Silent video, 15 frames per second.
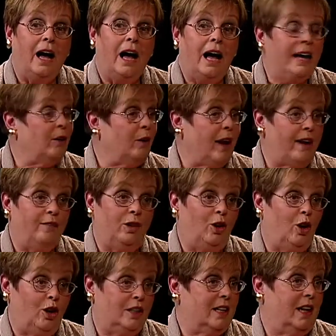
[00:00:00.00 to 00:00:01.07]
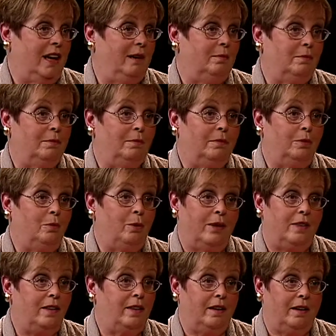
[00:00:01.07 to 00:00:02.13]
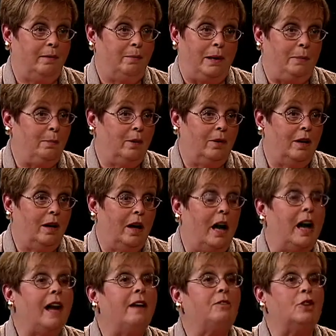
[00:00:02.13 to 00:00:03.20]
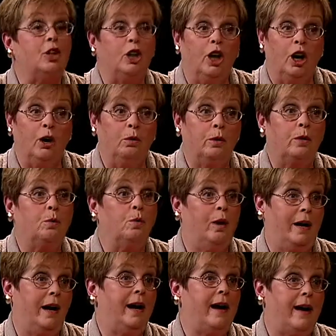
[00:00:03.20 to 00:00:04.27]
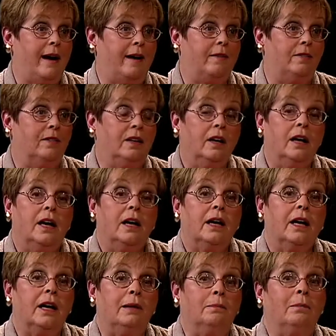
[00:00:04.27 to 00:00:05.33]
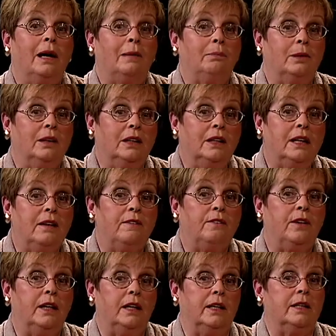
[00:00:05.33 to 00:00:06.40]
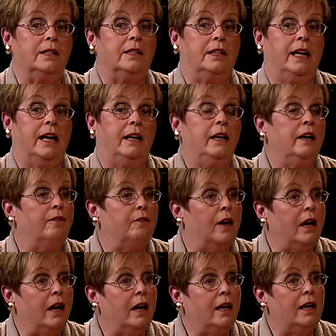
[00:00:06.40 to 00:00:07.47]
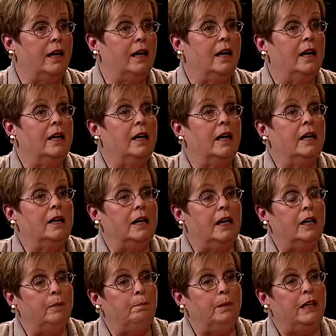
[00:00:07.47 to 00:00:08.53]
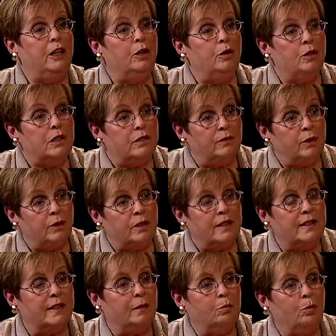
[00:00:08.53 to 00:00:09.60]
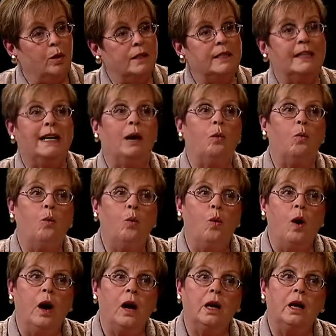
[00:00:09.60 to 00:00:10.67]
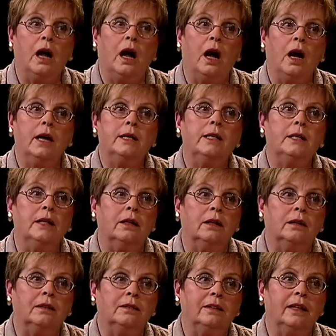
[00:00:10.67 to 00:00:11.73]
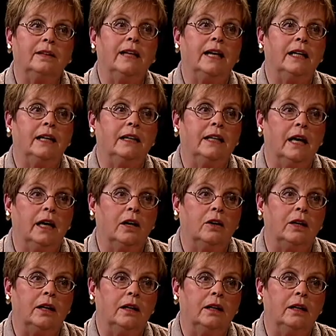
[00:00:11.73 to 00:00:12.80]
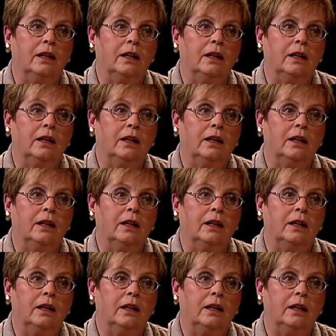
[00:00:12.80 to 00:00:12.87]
I don't have a long time with people. I have to go with what I have. And my belief is that if I can be useful to someone to get one idea that they can carry,